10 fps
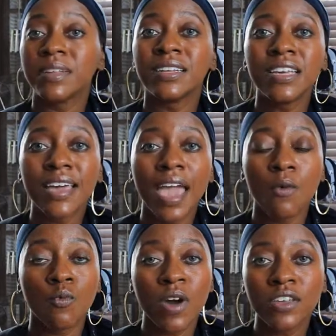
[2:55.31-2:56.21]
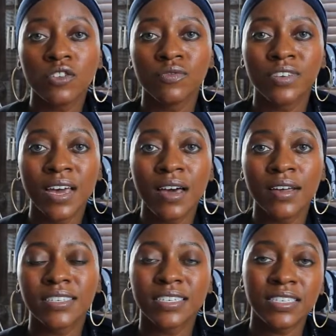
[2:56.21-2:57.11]
to look at what you've
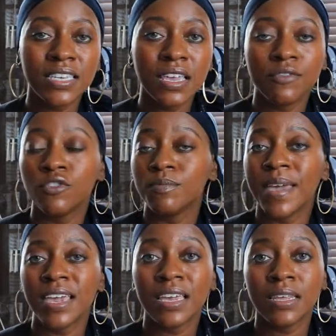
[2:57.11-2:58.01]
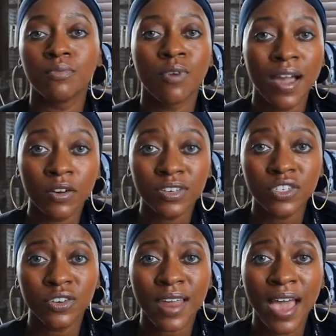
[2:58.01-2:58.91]
done to see if you've made any progress
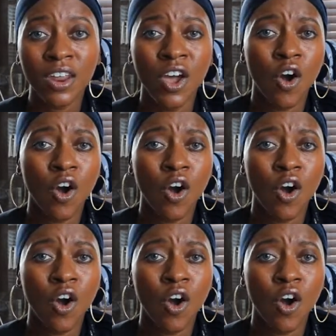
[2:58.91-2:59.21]
or not,